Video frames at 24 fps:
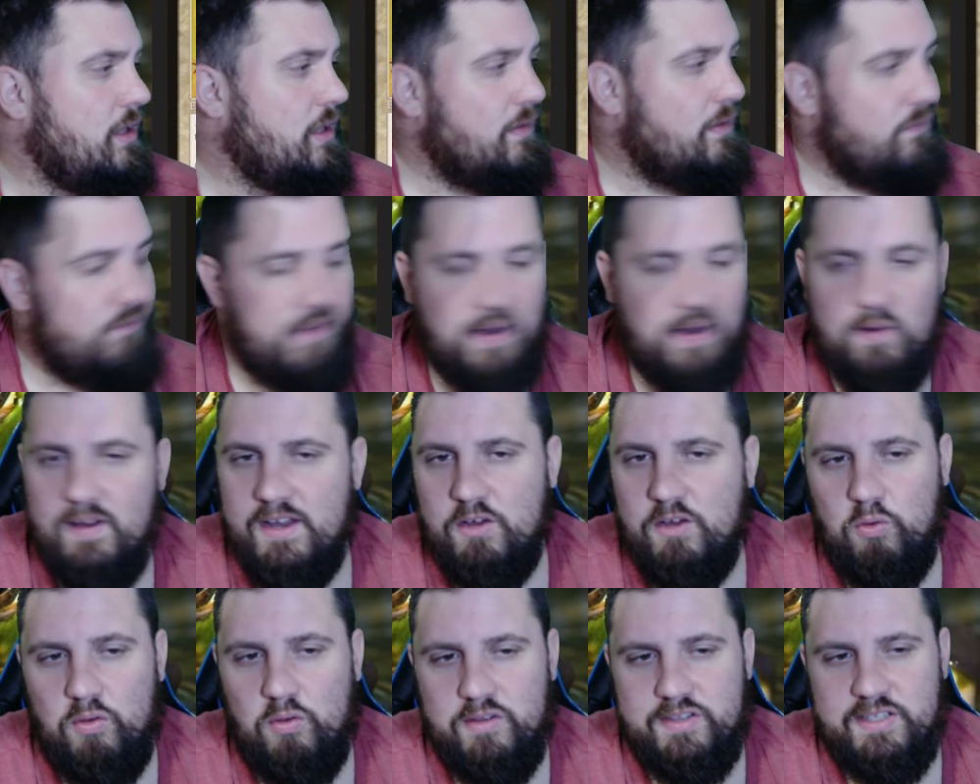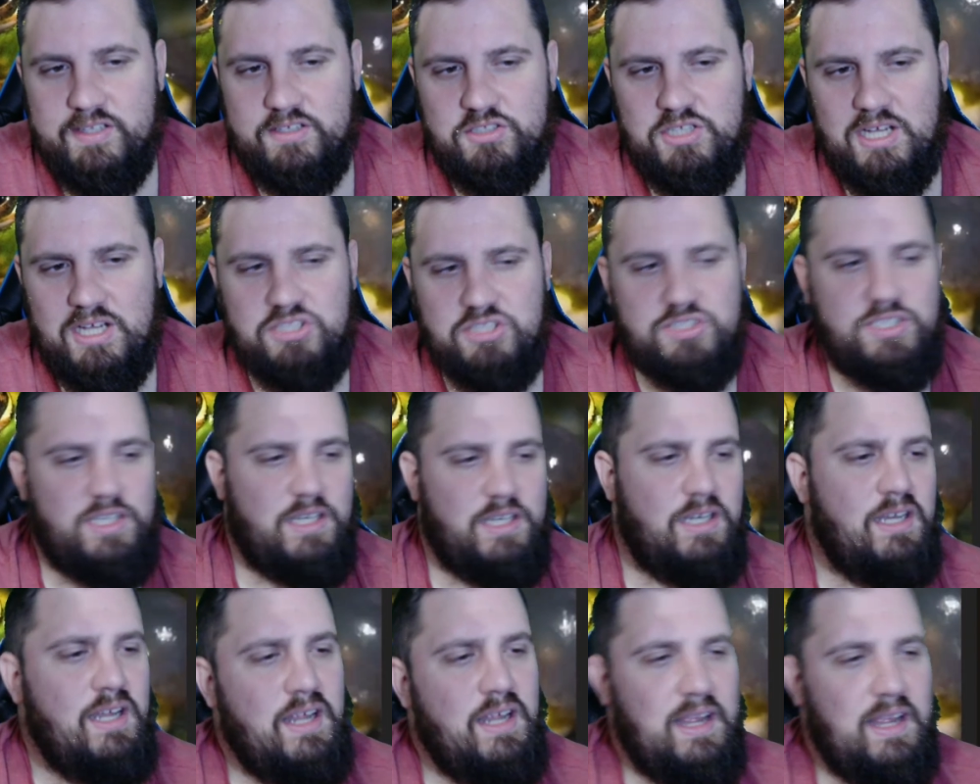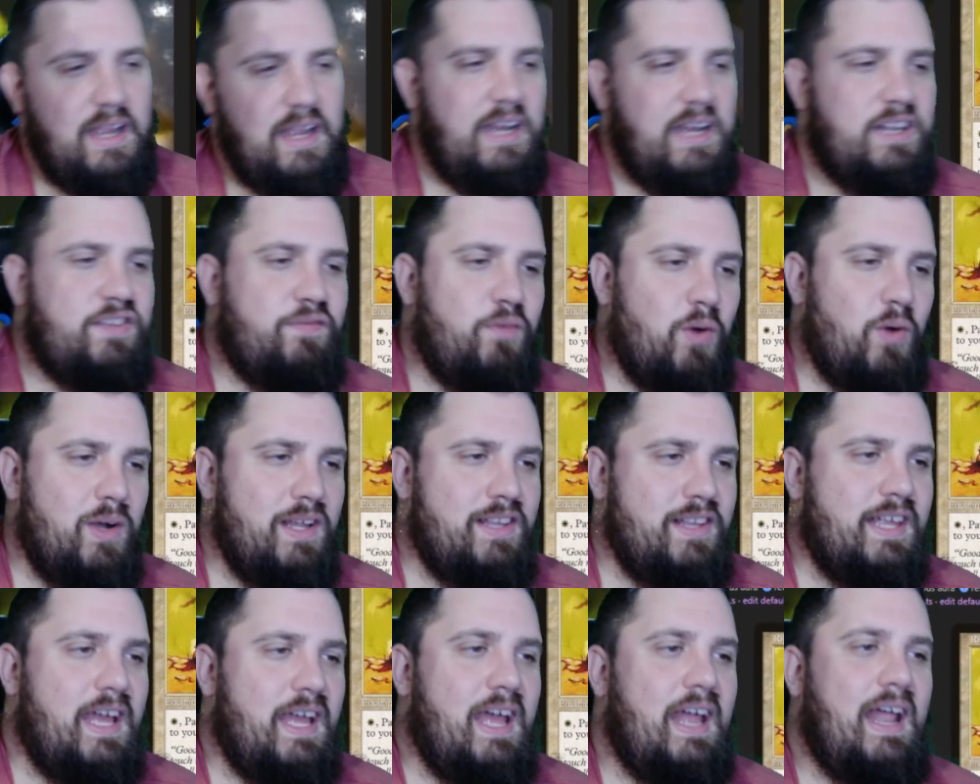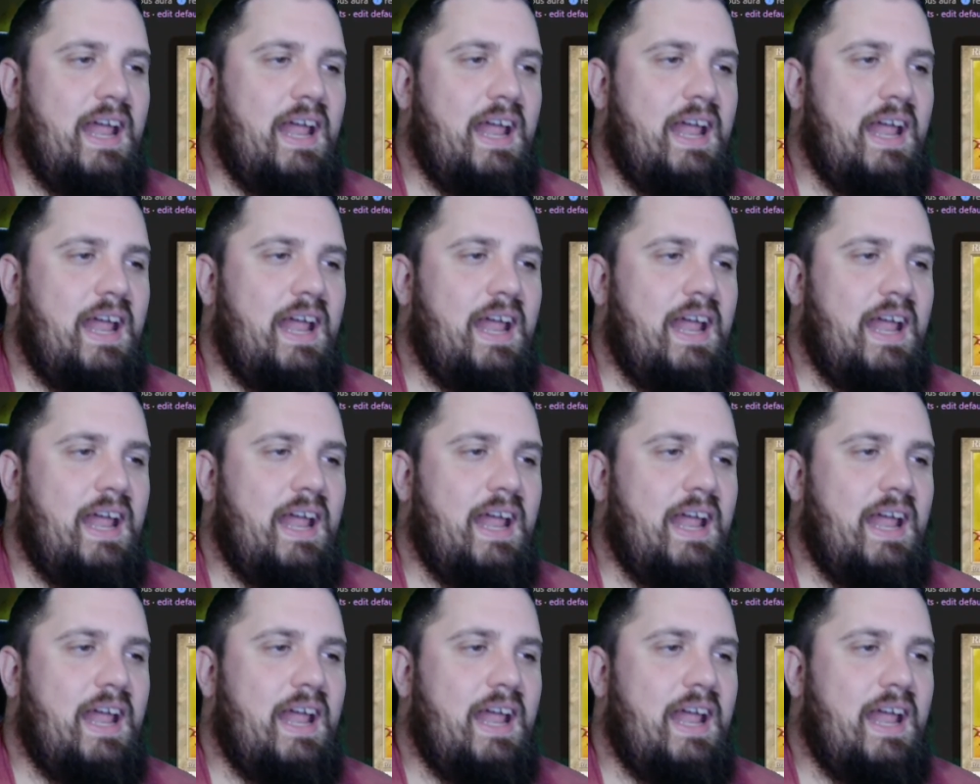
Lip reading: Very cool suggestion. It's 40 cent.